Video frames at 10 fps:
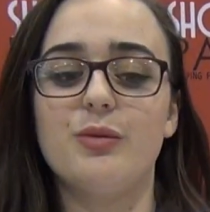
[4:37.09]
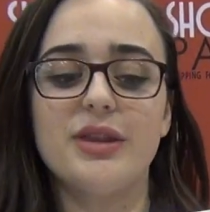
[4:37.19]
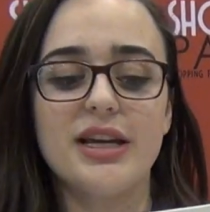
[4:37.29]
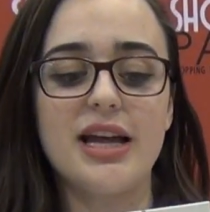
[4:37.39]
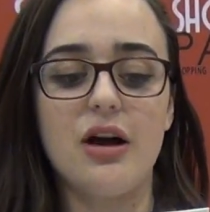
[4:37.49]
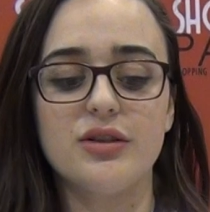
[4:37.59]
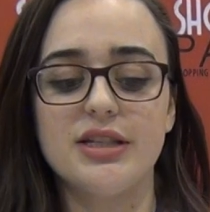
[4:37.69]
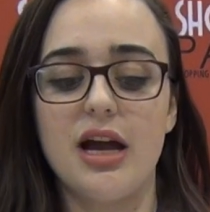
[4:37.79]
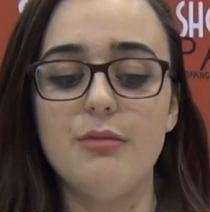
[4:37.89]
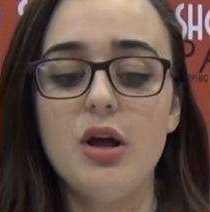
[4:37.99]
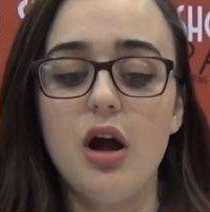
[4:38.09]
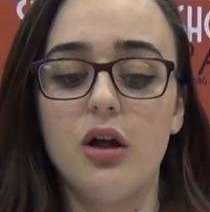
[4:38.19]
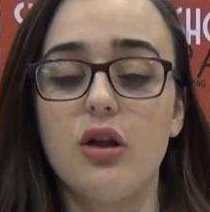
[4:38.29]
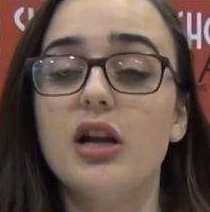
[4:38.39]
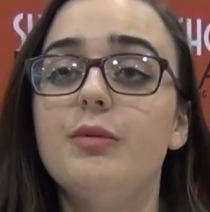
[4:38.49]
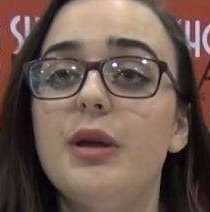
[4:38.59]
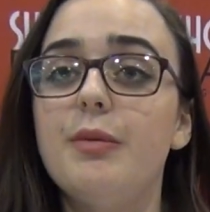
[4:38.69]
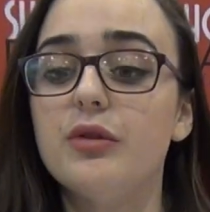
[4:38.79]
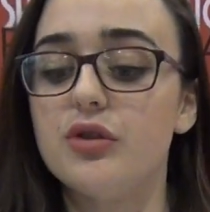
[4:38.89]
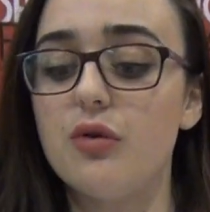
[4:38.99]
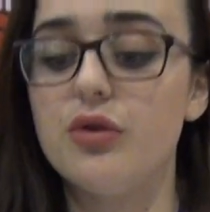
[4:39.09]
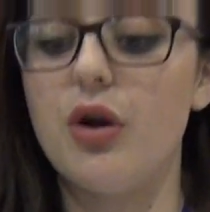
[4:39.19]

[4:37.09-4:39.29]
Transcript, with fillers: with the calcium, a lot of people don't